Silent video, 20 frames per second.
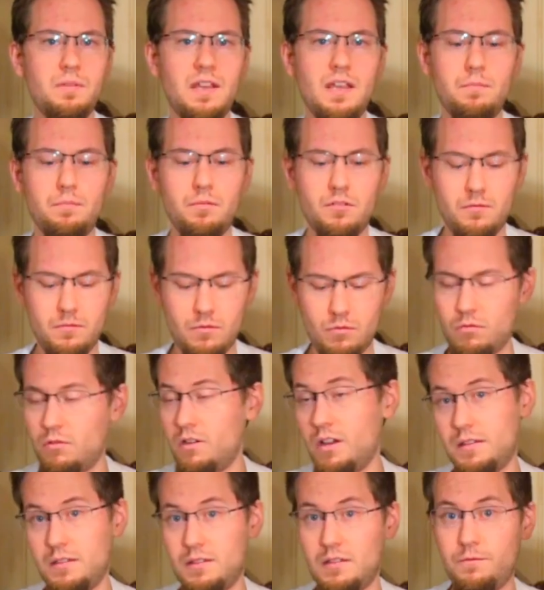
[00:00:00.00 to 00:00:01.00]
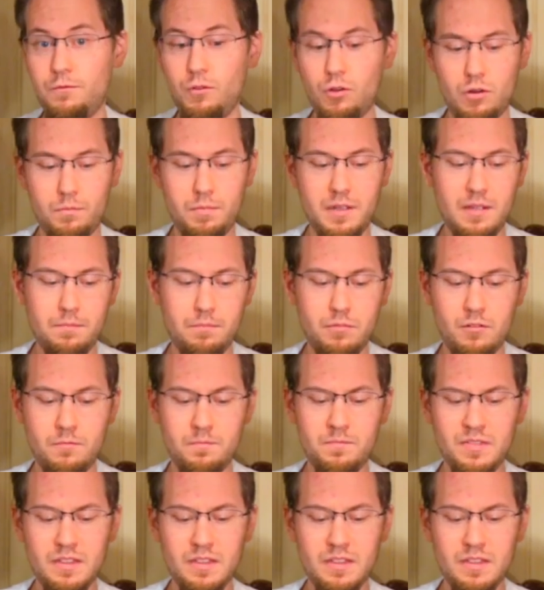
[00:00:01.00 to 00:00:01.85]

paper, or rather the photo paper.